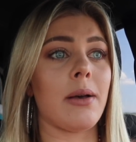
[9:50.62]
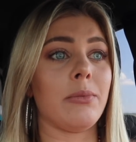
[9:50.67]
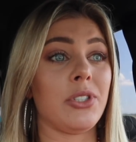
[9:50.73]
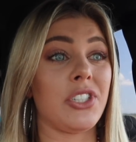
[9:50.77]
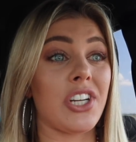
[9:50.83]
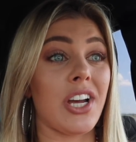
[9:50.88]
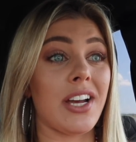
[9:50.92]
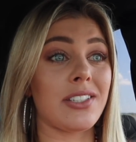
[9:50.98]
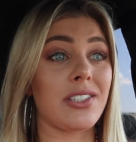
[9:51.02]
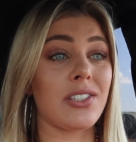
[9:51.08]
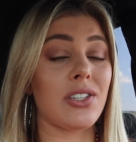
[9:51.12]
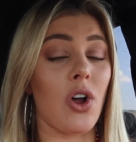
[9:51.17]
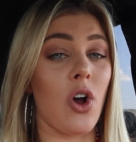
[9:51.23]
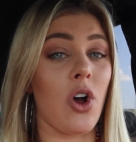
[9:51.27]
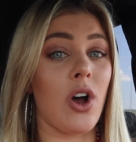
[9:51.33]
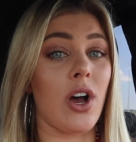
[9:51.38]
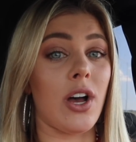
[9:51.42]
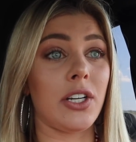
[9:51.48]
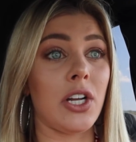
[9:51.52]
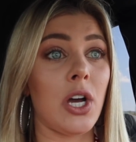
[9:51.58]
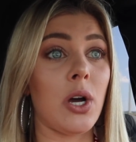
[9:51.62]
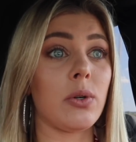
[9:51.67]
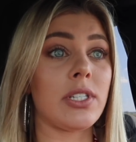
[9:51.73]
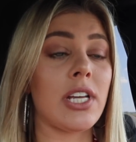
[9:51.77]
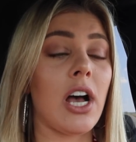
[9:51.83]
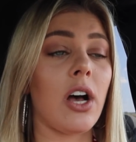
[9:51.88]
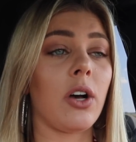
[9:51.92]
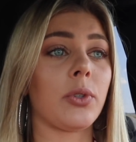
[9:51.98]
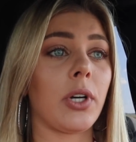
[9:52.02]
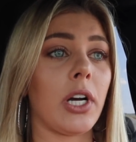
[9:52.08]
just on
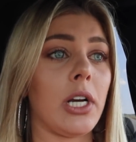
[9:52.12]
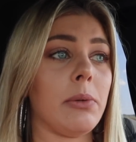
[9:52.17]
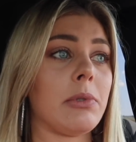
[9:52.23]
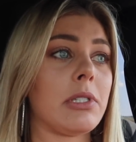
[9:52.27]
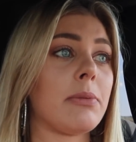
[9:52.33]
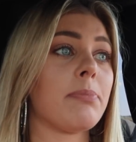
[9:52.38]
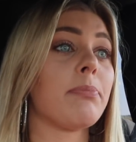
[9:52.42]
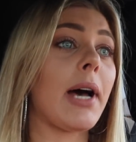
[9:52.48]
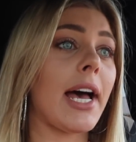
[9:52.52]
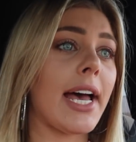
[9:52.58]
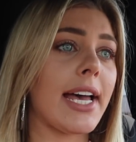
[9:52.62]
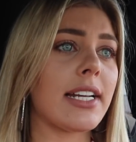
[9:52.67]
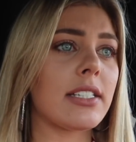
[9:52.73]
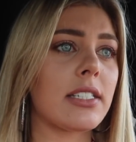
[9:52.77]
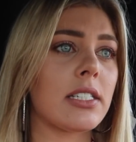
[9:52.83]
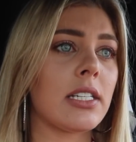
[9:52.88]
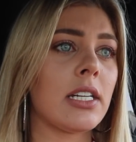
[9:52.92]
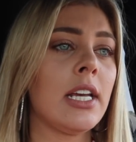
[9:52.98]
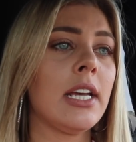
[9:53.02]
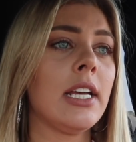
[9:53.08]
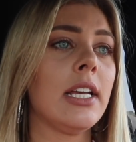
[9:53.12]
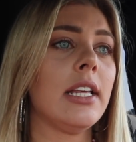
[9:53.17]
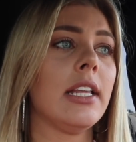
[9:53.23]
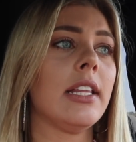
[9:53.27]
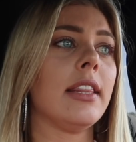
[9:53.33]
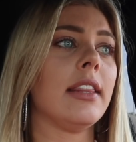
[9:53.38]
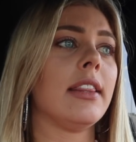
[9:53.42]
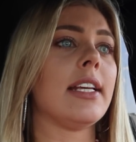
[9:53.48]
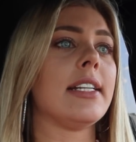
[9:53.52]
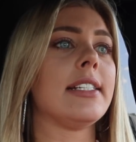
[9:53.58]
hotel rooms. But
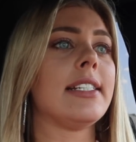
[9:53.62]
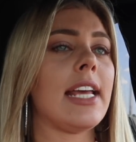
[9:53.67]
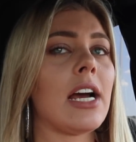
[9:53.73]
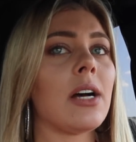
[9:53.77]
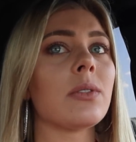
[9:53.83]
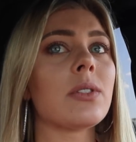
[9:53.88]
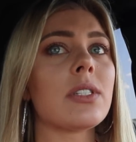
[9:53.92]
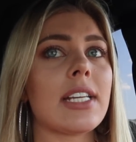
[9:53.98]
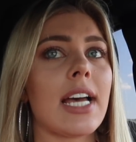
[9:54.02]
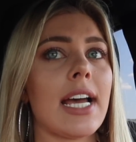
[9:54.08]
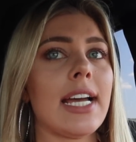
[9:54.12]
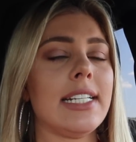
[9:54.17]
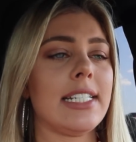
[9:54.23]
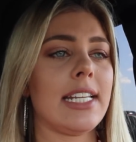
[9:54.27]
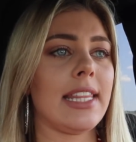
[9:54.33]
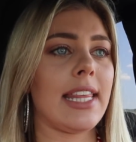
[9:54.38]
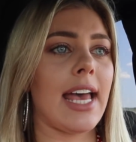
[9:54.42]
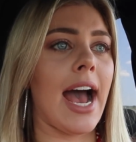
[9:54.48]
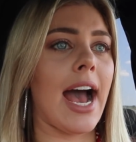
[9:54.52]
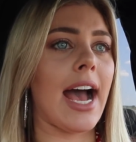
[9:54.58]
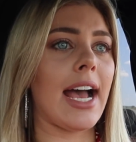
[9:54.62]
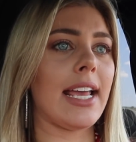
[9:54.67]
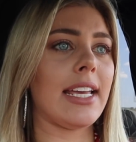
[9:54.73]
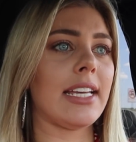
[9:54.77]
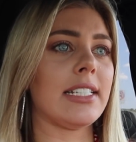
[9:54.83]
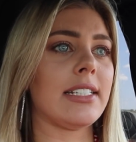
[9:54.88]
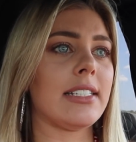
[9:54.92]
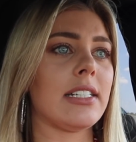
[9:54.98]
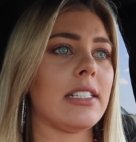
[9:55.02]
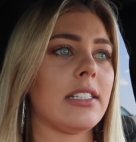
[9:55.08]
the downside to that
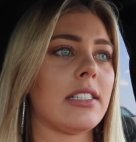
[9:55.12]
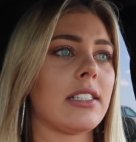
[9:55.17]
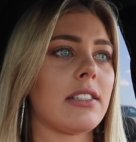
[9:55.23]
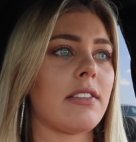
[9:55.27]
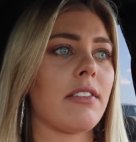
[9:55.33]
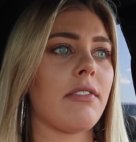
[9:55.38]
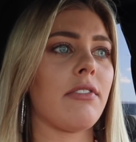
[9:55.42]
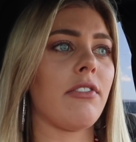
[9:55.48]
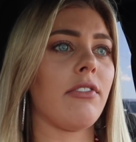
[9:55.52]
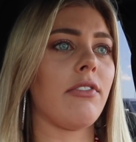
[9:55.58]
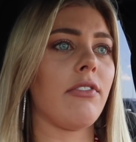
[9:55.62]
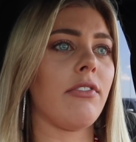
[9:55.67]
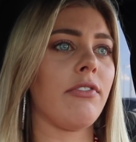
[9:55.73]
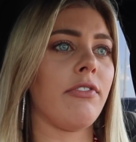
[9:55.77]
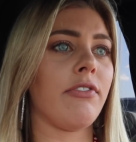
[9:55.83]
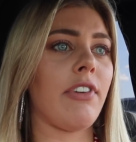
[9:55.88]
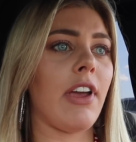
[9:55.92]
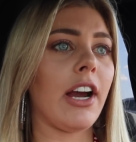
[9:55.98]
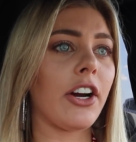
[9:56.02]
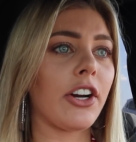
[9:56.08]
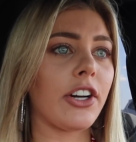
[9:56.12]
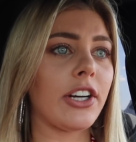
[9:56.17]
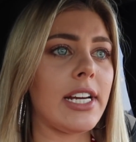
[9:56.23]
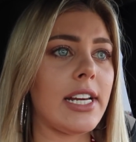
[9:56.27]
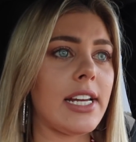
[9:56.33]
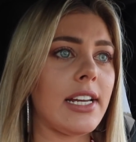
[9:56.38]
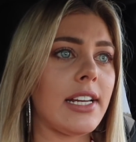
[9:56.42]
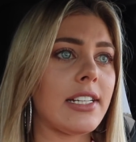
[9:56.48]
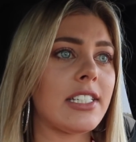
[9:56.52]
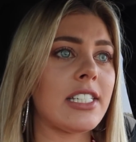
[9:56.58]
is it's
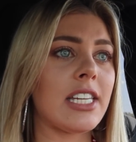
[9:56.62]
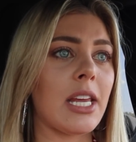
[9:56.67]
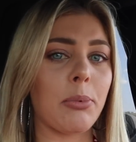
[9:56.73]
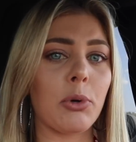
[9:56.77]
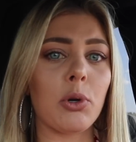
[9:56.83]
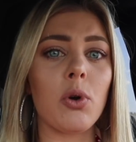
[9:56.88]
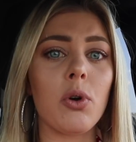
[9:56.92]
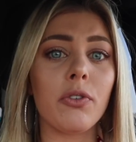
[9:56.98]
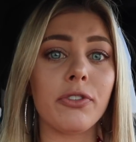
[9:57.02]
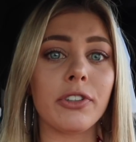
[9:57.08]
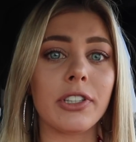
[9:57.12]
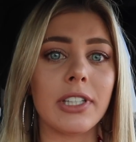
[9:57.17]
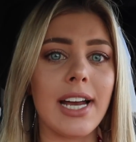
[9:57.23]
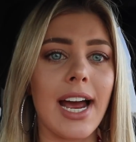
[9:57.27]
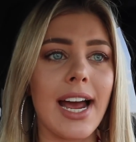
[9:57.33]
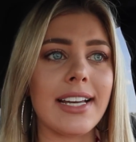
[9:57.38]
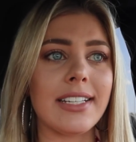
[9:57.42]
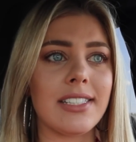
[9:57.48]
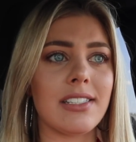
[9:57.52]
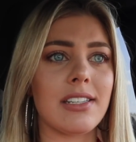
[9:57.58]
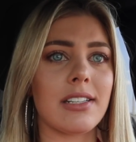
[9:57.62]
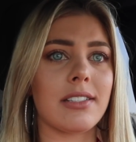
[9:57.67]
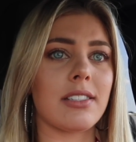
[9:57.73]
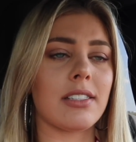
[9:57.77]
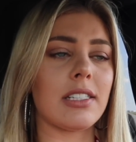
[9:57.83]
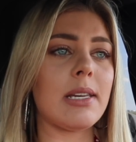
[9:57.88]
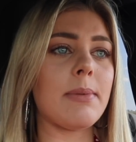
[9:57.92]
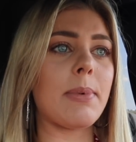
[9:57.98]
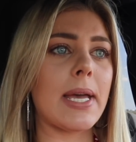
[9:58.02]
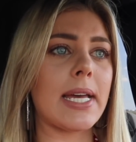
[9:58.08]
very typical for the guys to
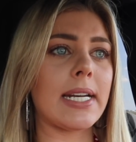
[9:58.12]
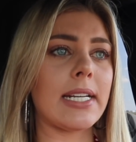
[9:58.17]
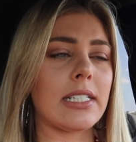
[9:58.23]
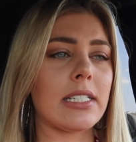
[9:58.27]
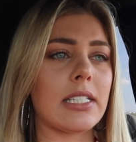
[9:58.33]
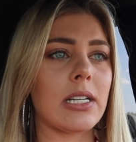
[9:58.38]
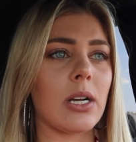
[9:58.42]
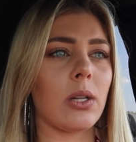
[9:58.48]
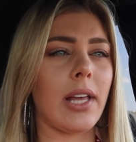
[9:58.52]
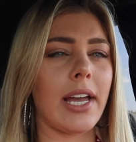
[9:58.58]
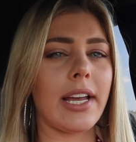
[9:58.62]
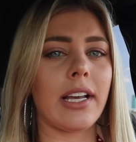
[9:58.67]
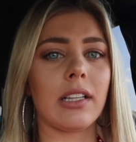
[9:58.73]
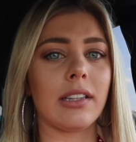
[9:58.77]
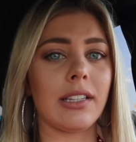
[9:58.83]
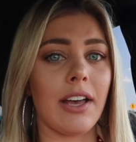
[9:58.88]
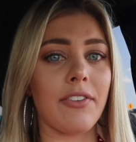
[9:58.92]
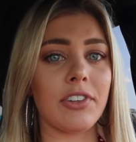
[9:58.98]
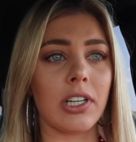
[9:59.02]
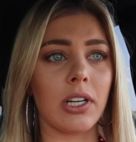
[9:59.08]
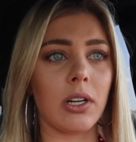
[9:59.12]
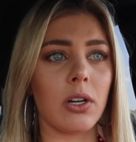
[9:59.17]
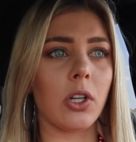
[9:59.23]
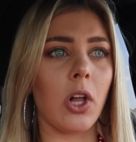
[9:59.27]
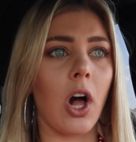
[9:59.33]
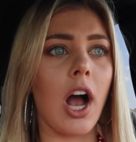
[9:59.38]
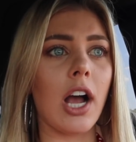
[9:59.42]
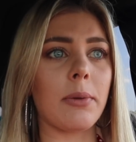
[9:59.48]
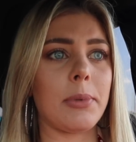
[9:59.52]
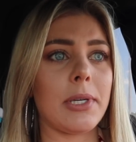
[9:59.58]
sleep in until like 11
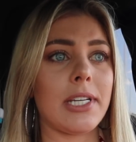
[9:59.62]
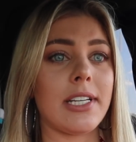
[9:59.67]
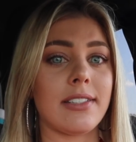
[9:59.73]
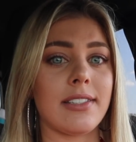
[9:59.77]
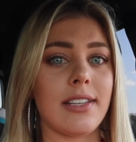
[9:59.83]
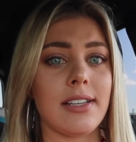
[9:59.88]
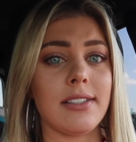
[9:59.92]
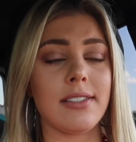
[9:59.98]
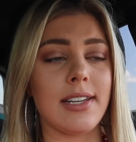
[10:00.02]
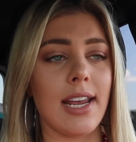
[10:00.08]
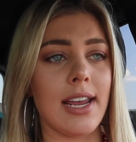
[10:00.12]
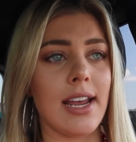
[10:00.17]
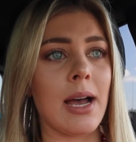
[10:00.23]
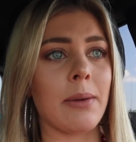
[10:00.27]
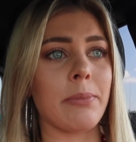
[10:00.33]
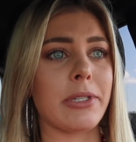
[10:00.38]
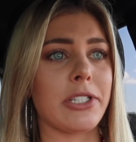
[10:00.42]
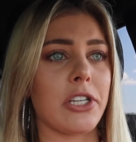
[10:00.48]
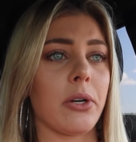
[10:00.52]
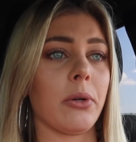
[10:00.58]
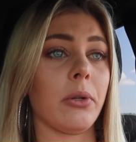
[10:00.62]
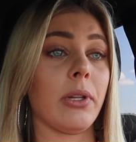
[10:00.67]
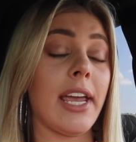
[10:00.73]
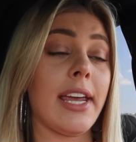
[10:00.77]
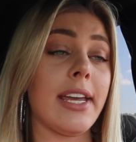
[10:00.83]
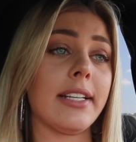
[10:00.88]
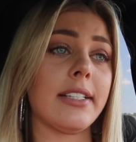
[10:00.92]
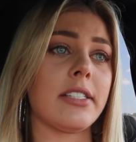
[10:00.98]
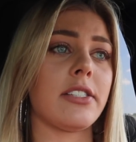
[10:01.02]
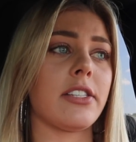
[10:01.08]
o'clock because they stay up so
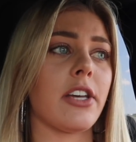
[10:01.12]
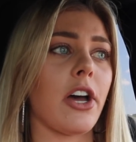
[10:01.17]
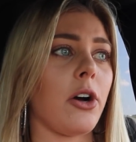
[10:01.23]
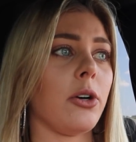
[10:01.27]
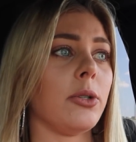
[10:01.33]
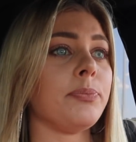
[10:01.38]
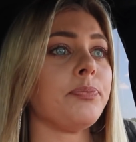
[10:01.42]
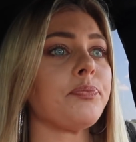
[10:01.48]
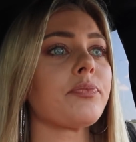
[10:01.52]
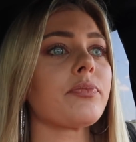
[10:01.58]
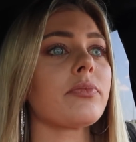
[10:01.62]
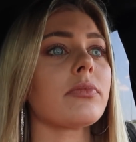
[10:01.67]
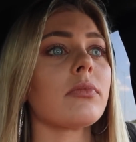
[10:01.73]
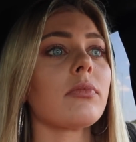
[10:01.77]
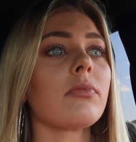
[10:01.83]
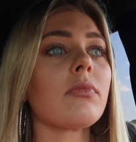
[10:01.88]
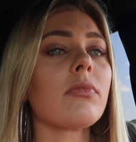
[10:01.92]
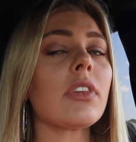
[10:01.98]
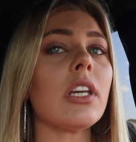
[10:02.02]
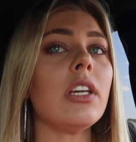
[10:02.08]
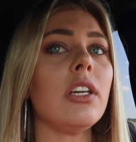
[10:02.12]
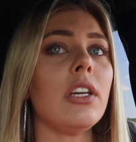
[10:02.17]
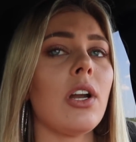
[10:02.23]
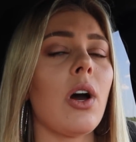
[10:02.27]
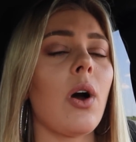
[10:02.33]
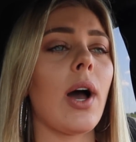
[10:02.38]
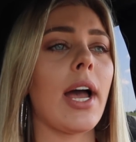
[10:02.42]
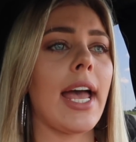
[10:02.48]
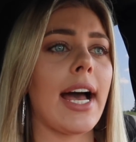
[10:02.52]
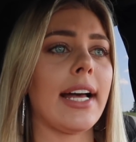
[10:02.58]
late. So, you
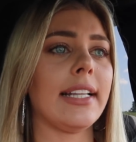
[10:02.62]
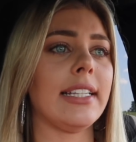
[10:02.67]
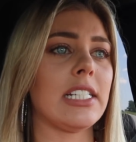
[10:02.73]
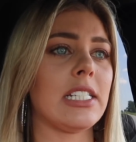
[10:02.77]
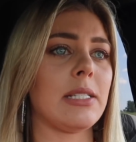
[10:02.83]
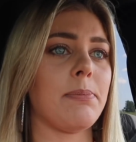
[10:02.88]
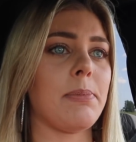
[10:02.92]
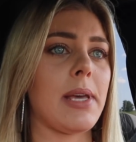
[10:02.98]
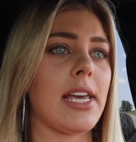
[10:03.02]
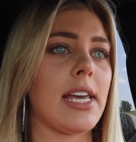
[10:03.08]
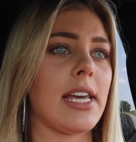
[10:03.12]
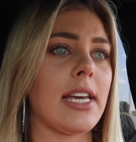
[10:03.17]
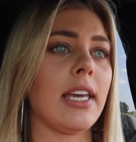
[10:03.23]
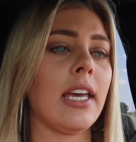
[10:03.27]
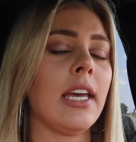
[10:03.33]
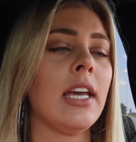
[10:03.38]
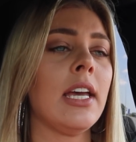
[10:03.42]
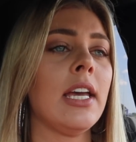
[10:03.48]
know, I had this big